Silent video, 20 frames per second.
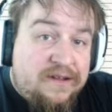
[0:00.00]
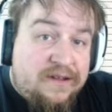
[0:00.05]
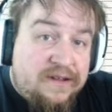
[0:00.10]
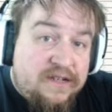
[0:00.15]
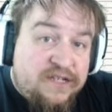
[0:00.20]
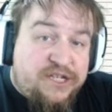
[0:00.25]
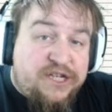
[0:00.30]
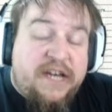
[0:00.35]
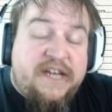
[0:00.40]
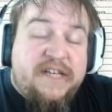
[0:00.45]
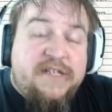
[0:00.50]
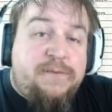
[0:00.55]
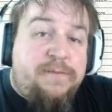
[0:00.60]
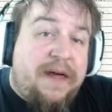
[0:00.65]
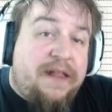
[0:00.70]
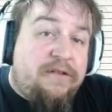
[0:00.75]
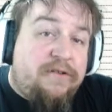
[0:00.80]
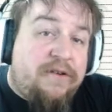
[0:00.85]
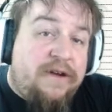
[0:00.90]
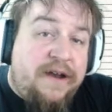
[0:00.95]
Jace
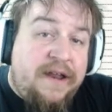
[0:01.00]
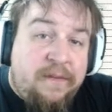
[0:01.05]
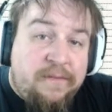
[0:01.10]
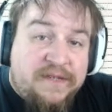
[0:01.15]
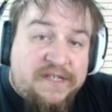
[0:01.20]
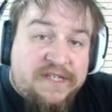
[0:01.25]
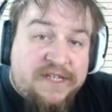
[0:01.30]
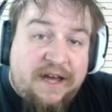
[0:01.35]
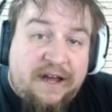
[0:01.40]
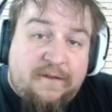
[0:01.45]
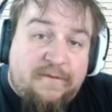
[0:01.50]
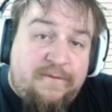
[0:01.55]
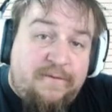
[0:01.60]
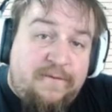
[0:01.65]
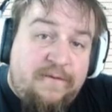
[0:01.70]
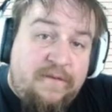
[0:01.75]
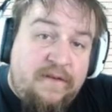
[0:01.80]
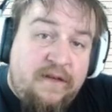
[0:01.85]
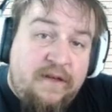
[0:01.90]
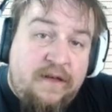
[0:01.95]
Beleren himself
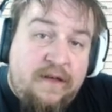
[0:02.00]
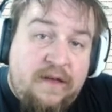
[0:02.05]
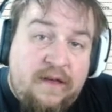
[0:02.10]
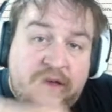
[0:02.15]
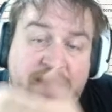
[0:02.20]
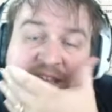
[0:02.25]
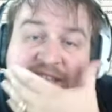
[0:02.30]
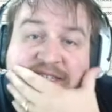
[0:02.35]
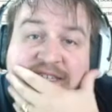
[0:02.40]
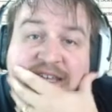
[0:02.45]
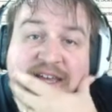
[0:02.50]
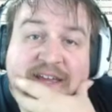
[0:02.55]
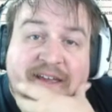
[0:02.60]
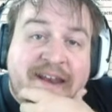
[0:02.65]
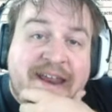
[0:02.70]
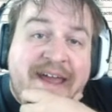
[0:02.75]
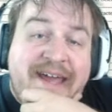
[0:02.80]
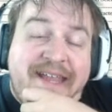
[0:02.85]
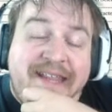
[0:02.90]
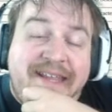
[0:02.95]
is
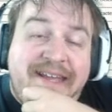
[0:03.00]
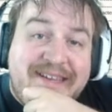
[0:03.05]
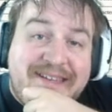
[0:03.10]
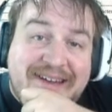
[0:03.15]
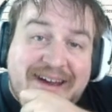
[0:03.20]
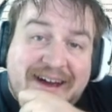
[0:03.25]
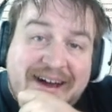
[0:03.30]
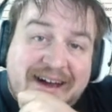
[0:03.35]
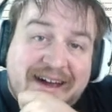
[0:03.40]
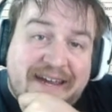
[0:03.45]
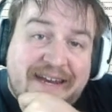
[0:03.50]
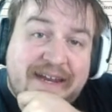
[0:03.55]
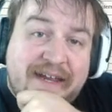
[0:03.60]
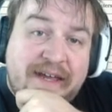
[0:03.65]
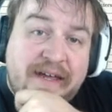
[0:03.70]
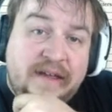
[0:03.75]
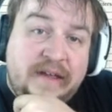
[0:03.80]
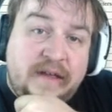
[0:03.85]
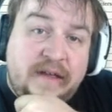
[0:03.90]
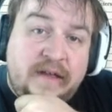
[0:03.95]
innately tied
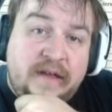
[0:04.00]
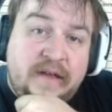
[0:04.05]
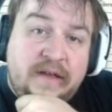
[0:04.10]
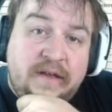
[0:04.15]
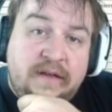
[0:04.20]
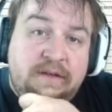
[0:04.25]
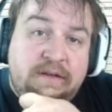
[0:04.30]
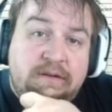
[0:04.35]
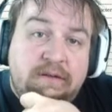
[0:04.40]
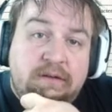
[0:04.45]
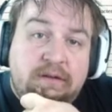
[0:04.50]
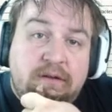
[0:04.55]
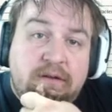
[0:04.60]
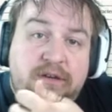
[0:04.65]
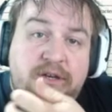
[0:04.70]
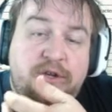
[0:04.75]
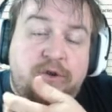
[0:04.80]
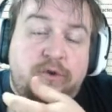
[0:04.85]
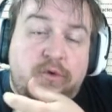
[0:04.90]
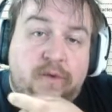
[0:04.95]

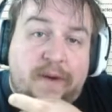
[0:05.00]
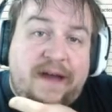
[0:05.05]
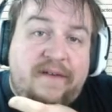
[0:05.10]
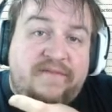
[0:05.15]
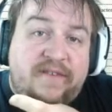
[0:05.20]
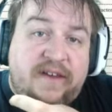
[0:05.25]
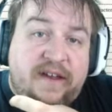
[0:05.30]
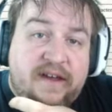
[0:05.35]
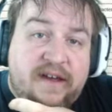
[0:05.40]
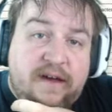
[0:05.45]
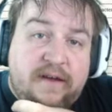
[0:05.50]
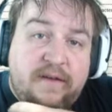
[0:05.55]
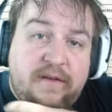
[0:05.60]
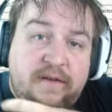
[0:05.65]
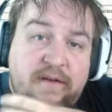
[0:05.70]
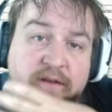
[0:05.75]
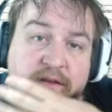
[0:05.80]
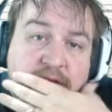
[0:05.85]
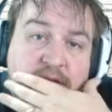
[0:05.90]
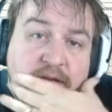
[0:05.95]
to Ravnica.
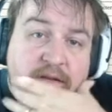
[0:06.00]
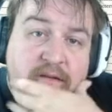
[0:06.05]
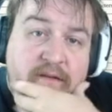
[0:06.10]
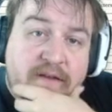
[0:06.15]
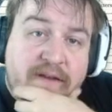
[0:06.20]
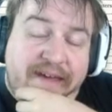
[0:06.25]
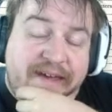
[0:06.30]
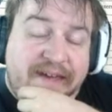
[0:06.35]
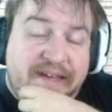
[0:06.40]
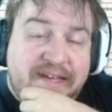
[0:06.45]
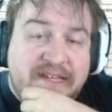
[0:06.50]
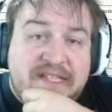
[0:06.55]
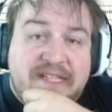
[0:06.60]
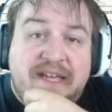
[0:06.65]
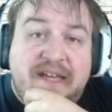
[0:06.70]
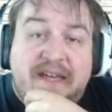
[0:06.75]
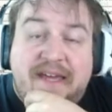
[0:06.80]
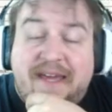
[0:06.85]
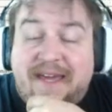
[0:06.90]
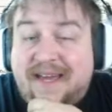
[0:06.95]
He is the
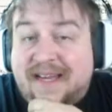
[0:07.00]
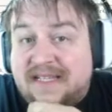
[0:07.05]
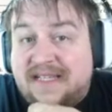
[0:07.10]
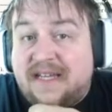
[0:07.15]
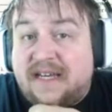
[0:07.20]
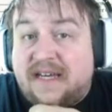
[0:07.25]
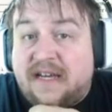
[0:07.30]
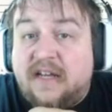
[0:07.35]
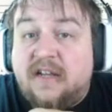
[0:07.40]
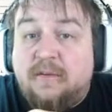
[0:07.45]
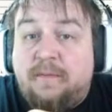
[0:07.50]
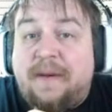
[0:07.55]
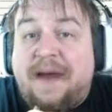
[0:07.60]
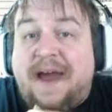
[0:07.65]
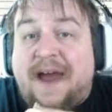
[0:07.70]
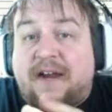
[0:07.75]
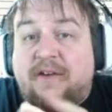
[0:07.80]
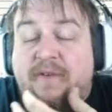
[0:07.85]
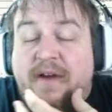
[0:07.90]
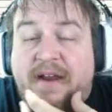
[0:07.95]
he is the guild
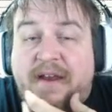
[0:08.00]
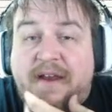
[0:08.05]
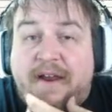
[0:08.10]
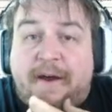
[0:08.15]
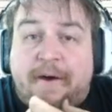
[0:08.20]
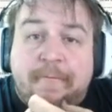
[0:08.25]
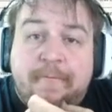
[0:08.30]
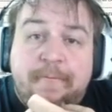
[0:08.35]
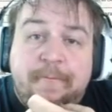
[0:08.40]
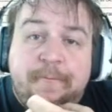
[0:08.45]
pact right now.